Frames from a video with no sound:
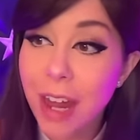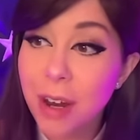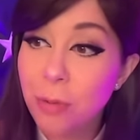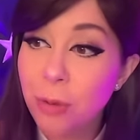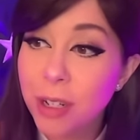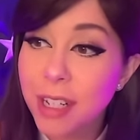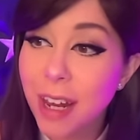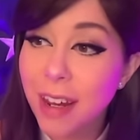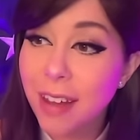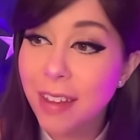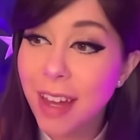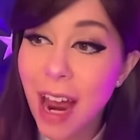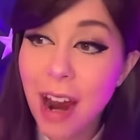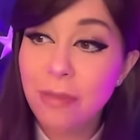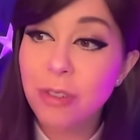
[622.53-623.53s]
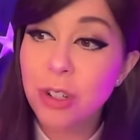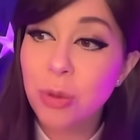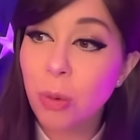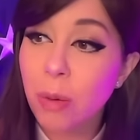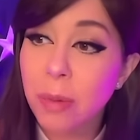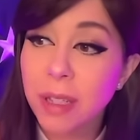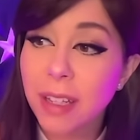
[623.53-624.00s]
and it would take the average
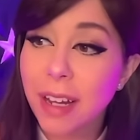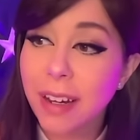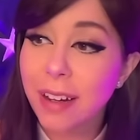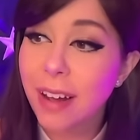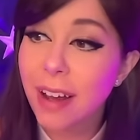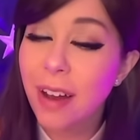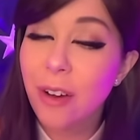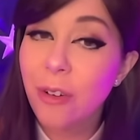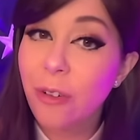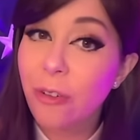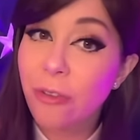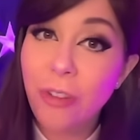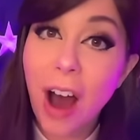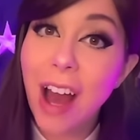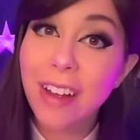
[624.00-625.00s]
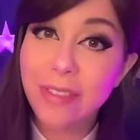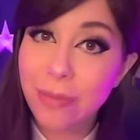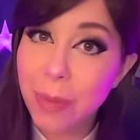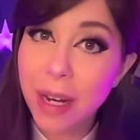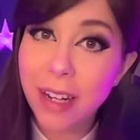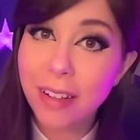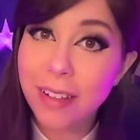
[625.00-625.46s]
woman like five
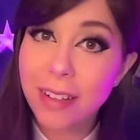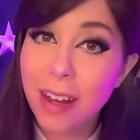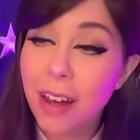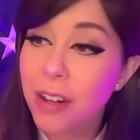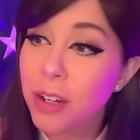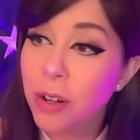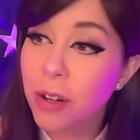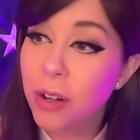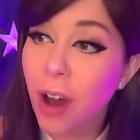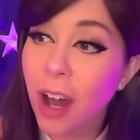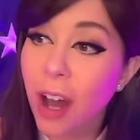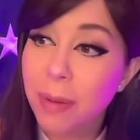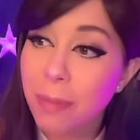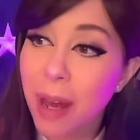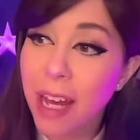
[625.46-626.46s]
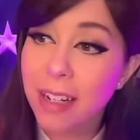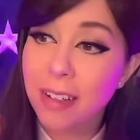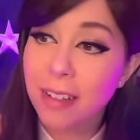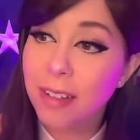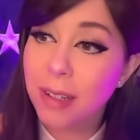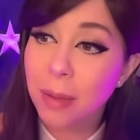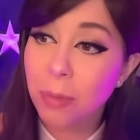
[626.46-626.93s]
minutes to find a man
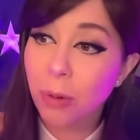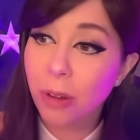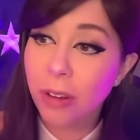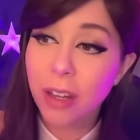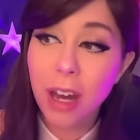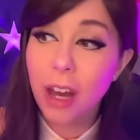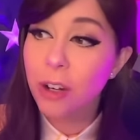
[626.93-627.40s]
to sleep with.